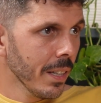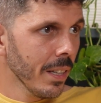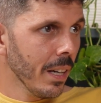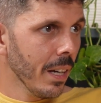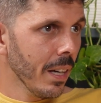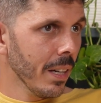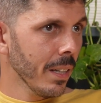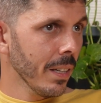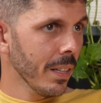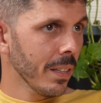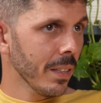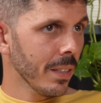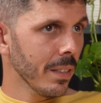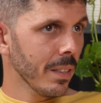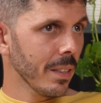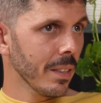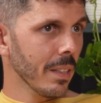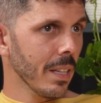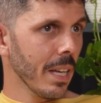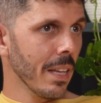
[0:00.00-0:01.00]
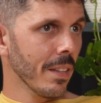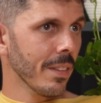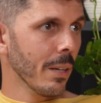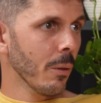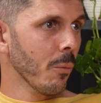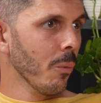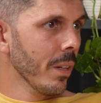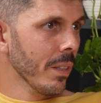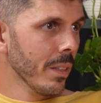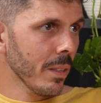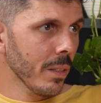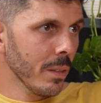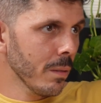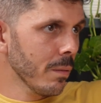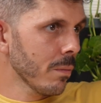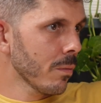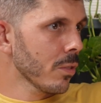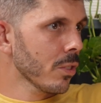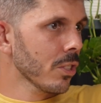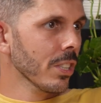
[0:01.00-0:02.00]
and they want to
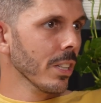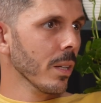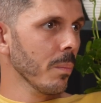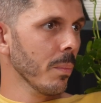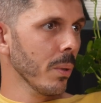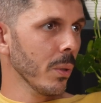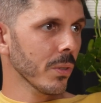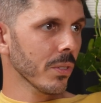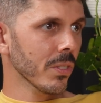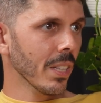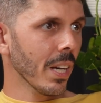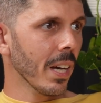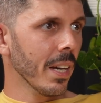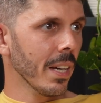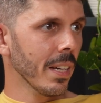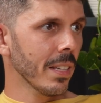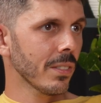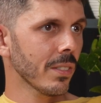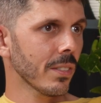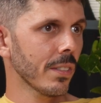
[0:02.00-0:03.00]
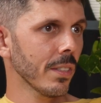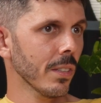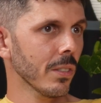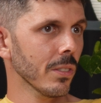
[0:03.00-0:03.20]
share both sides,